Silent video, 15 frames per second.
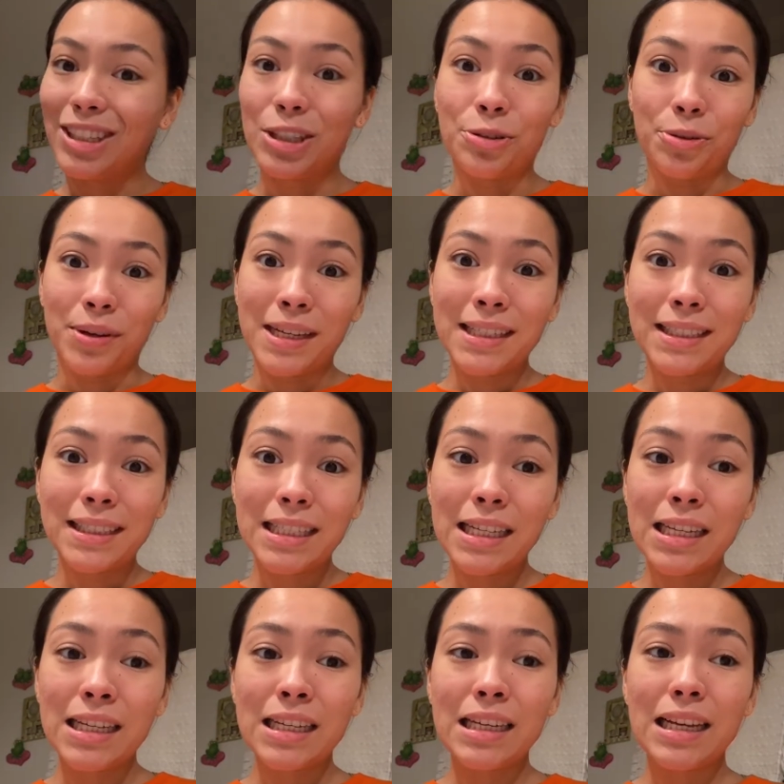
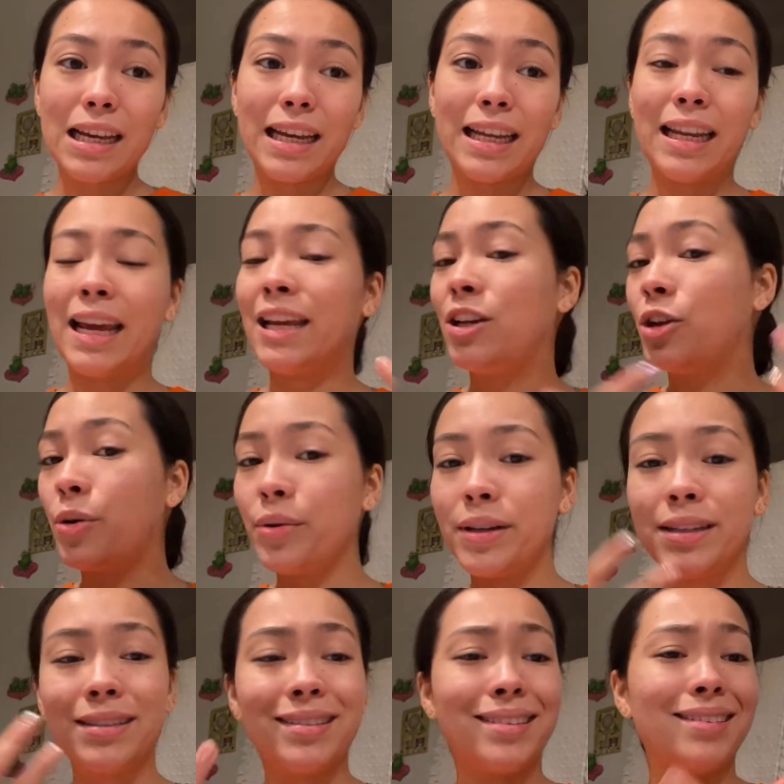greasy, and I
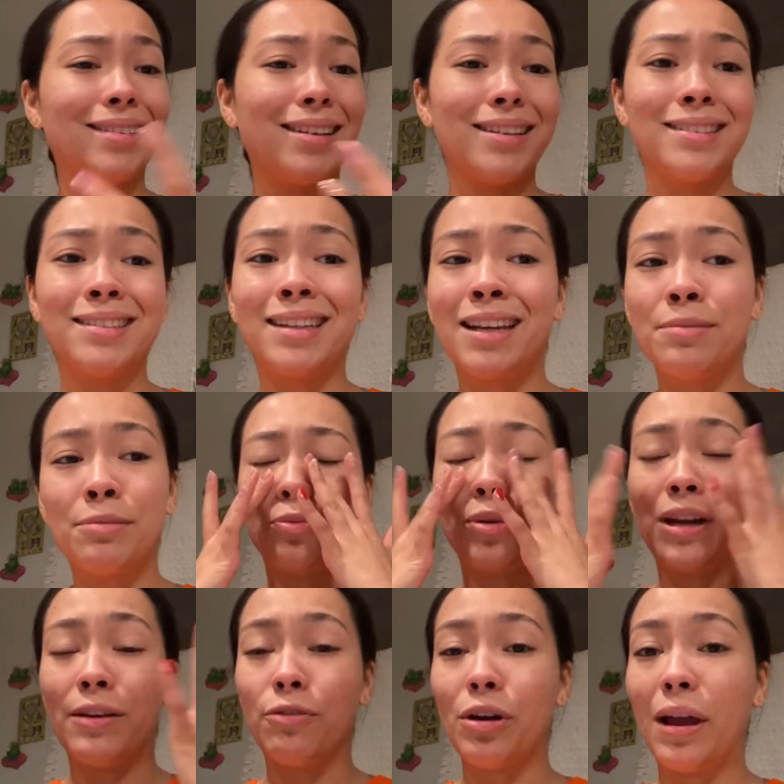noticed that the next day
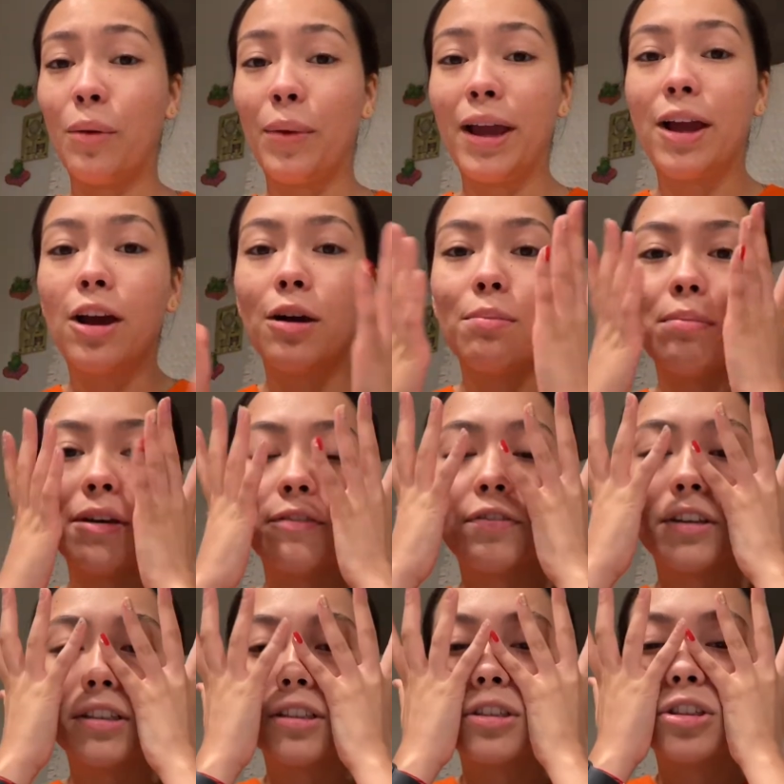whenever I wake up, my
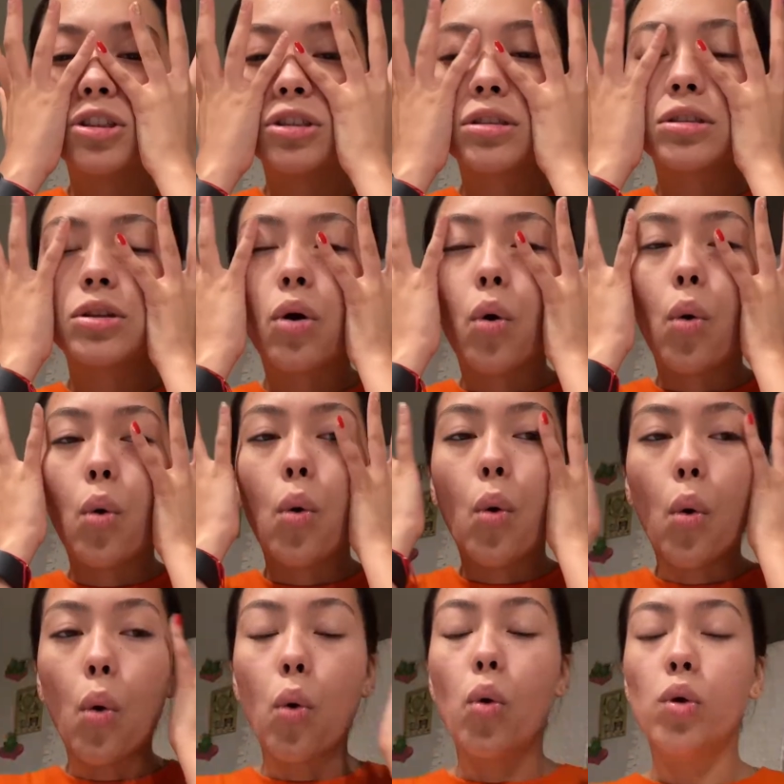face is just
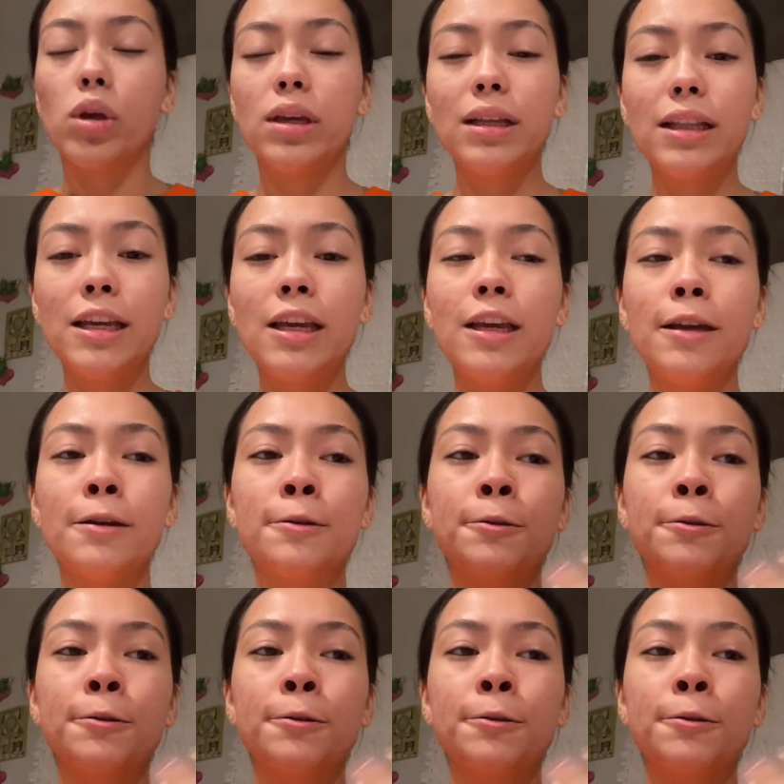oily.